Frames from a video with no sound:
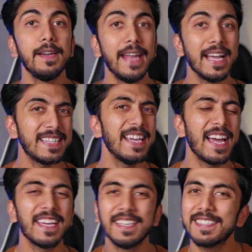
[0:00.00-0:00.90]
Next
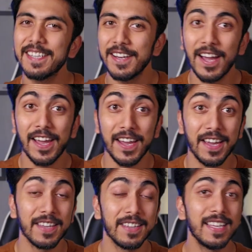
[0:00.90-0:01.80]
AI is Kaa
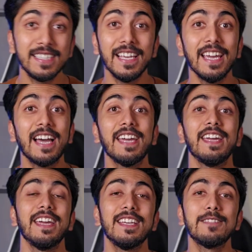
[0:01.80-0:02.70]
AI. This
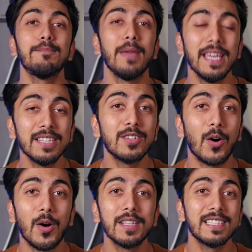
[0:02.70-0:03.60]
AI is based
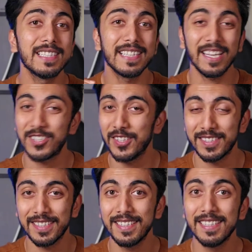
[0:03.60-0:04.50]
on
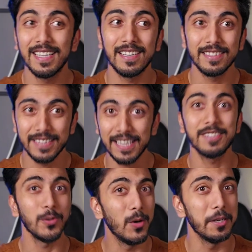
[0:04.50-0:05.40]
sketches.
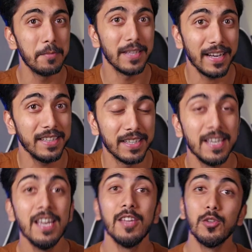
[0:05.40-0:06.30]
Yes, you heard me right.
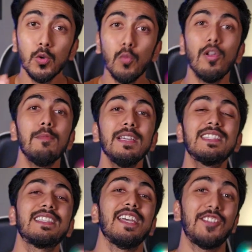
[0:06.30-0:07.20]
You will be
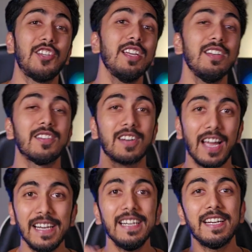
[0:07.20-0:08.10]
sketching
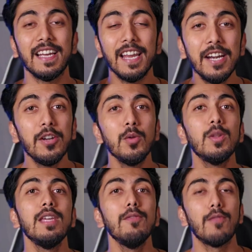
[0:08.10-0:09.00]
right into
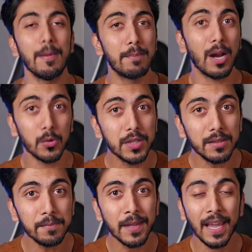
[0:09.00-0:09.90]
the web
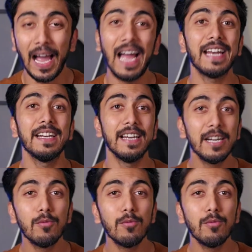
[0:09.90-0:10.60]
browser, and it